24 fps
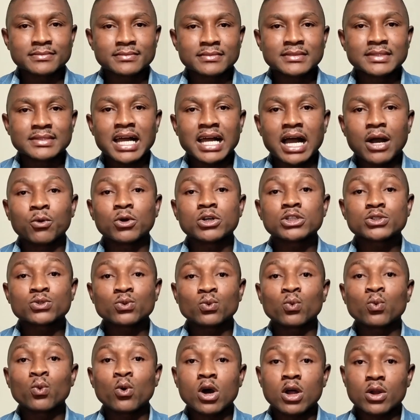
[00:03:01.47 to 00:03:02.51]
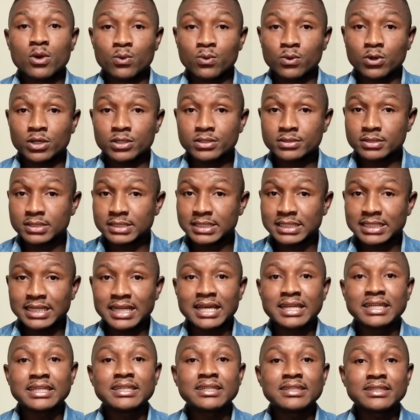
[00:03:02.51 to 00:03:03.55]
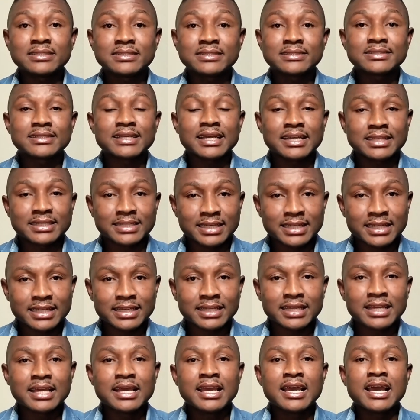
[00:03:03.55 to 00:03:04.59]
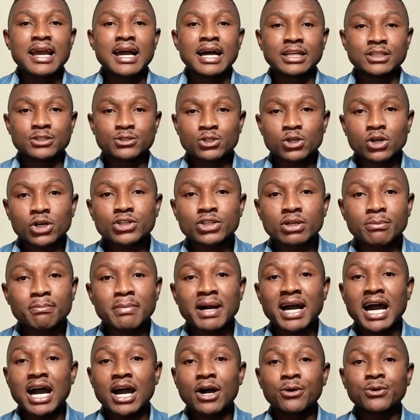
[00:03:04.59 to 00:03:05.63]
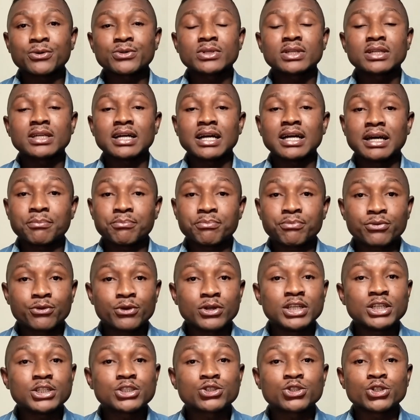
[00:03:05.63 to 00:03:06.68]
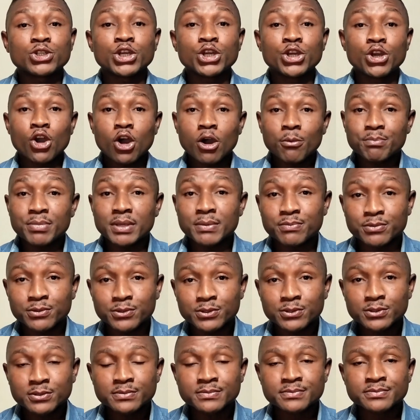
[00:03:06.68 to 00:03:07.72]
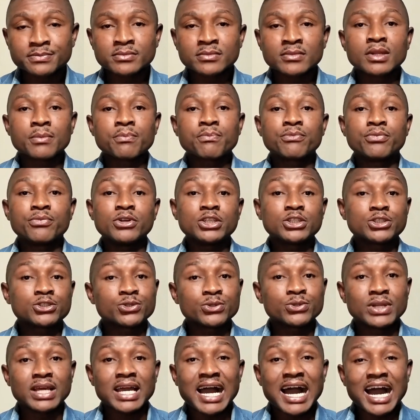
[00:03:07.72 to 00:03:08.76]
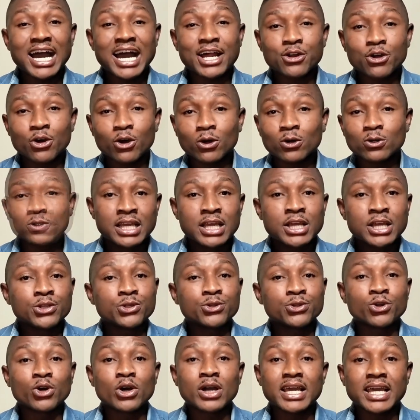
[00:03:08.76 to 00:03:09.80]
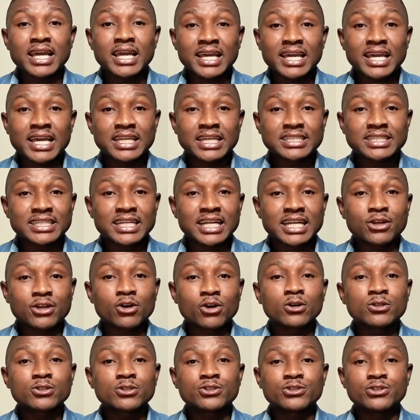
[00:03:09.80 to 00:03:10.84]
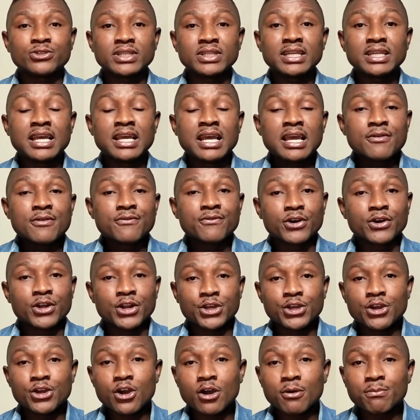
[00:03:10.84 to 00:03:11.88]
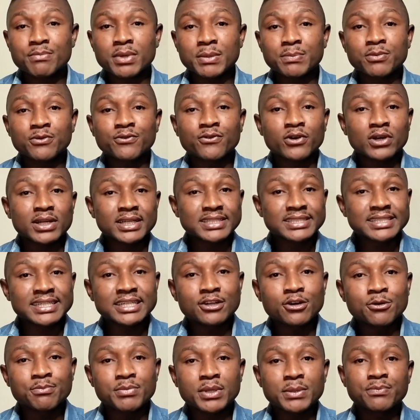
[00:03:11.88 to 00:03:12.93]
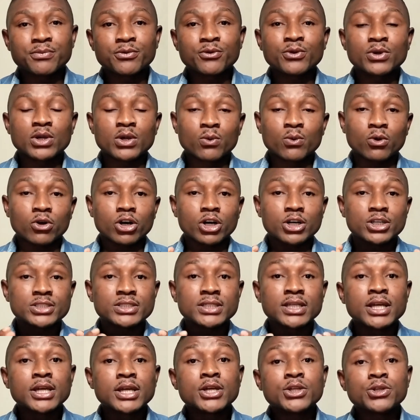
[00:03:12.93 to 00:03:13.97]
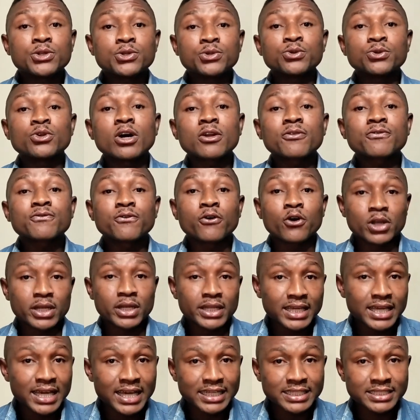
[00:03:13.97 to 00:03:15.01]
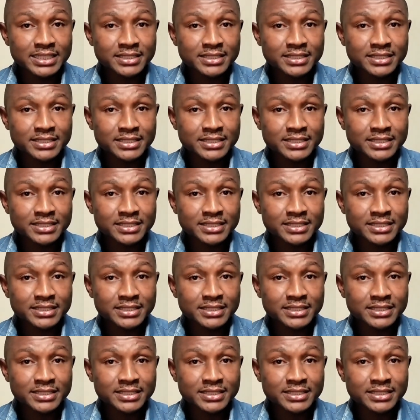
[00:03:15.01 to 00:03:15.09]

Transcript: that was what was clearly stated and talked about and preached to the young people, preached to the adults, do not engage in adultery. For the young people, for the single people, it was do not fornicate.